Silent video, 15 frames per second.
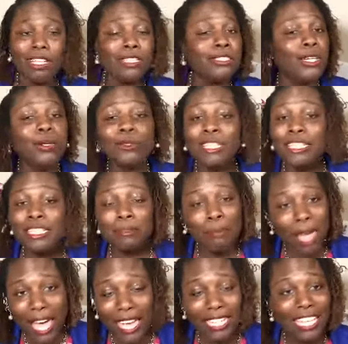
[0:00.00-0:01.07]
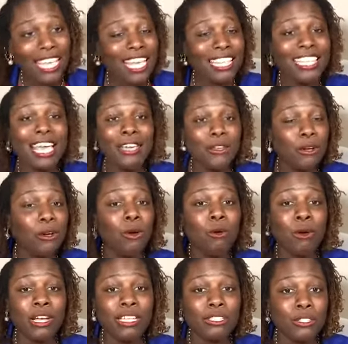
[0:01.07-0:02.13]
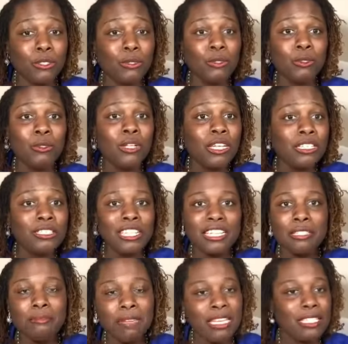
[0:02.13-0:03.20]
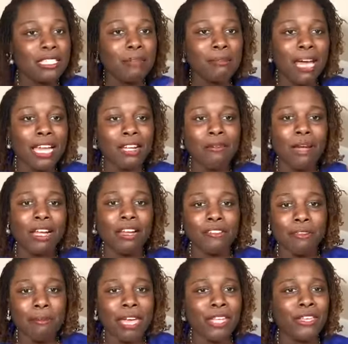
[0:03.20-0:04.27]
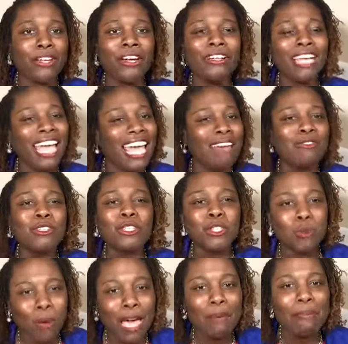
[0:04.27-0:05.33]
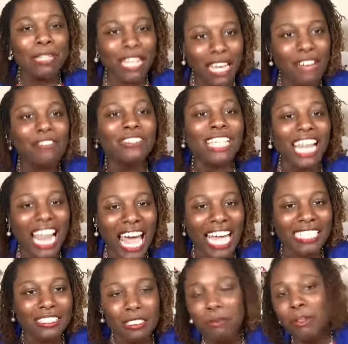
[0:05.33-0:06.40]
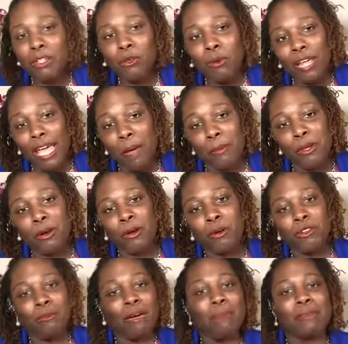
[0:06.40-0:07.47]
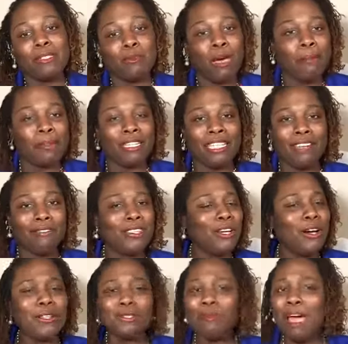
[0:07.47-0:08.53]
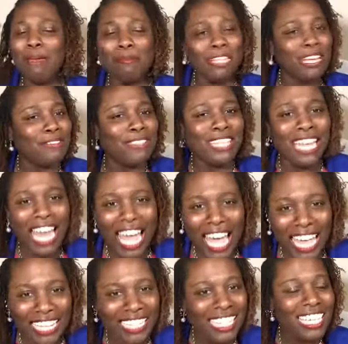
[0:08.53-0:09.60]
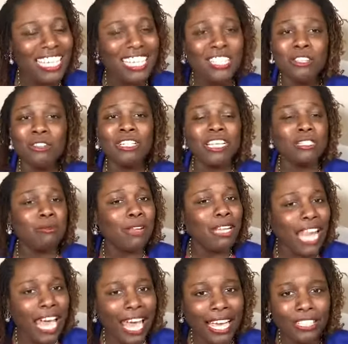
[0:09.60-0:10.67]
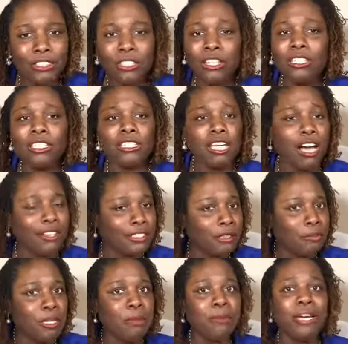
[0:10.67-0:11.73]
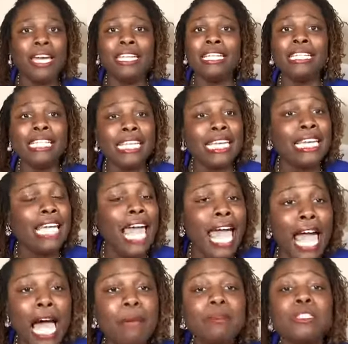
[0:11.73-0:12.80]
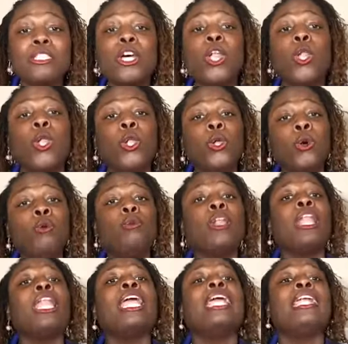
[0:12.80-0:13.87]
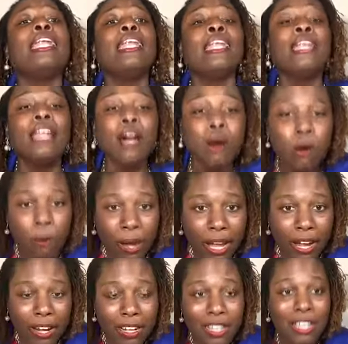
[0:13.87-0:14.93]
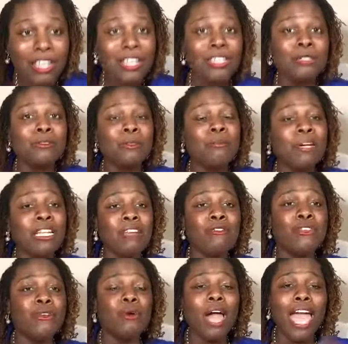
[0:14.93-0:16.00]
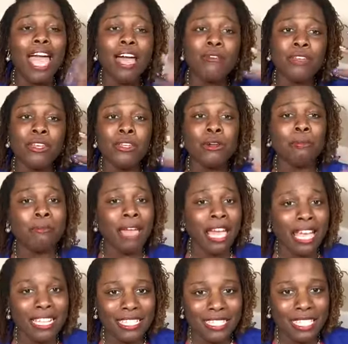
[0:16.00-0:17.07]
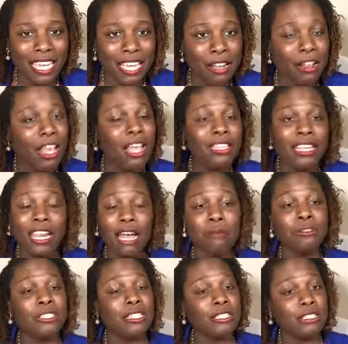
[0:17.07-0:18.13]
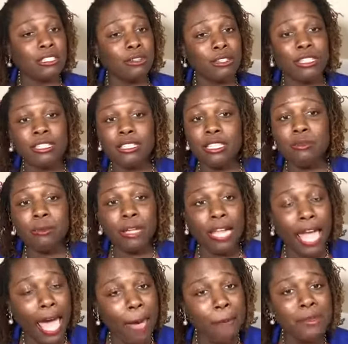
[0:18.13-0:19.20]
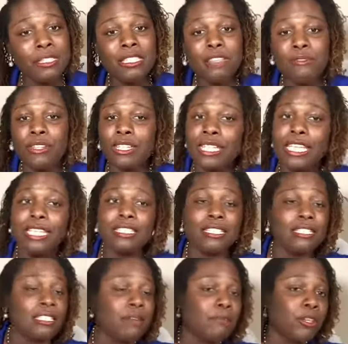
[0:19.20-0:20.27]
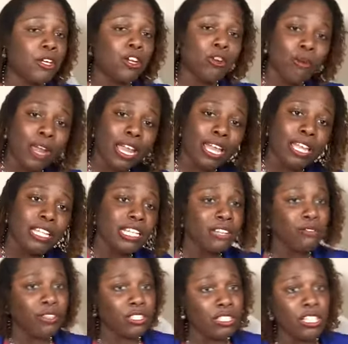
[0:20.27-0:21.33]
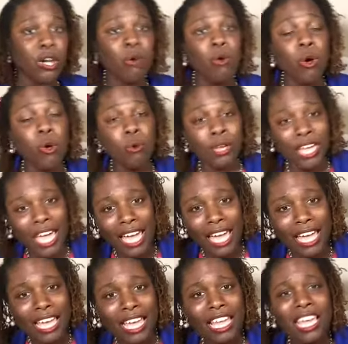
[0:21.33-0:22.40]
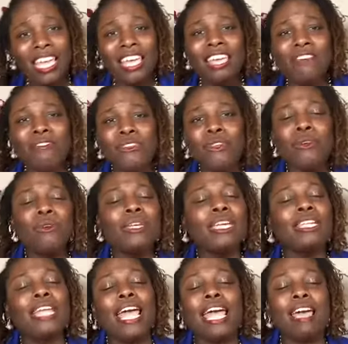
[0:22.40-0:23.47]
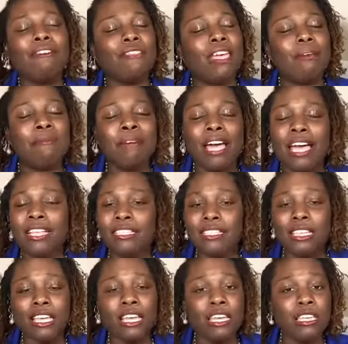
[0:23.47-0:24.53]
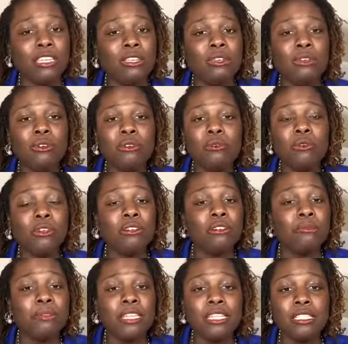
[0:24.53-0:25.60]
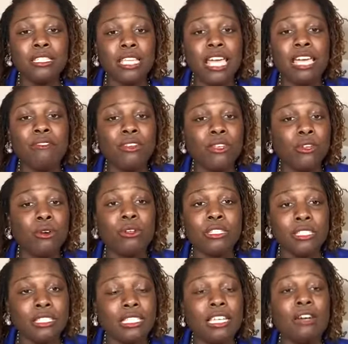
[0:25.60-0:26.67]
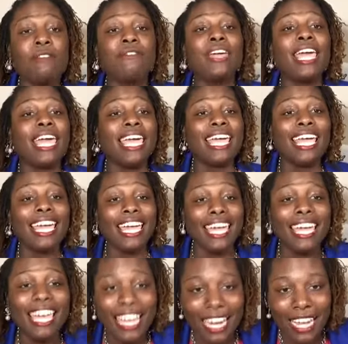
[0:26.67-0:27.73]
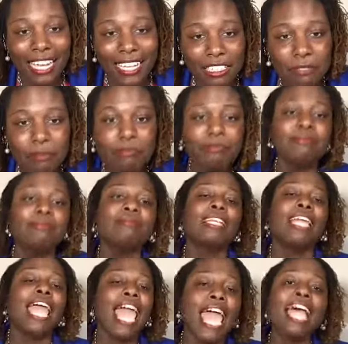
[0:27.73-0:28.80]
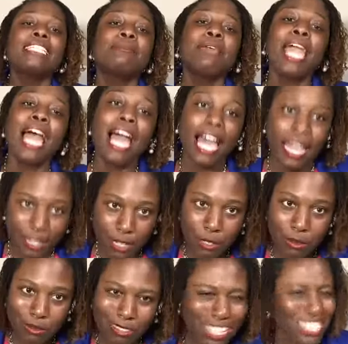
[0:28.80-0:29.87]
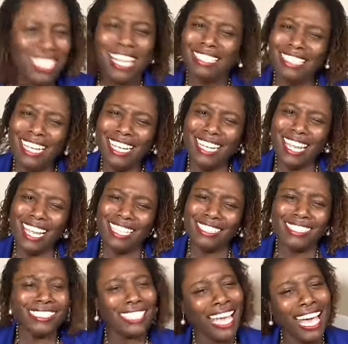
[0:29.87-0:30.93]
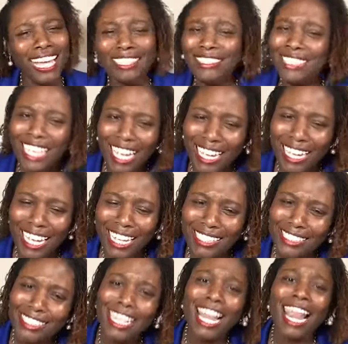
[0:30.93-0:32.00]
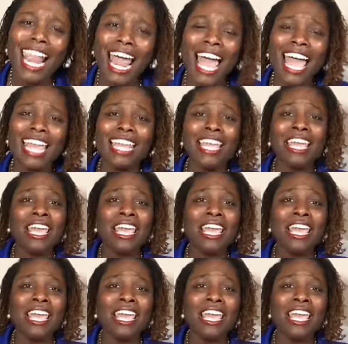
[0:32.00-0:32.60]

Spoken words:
Don't expect that you're going to just meet somebody right off the bat. You're going to have to swipe left a lot. Depending on what app you're on, you might be swiping left. You're going to swipe left a lot. So just relax. You're going to talk to people and it leads absolutely nowhere. So, but if you have in your mindset that I'm just going to see what happens, if it leads to something great, if it don't, okay. If you can have that mindset, you will be saving yourself a headache. Ask me how I know, because I've done it a lot.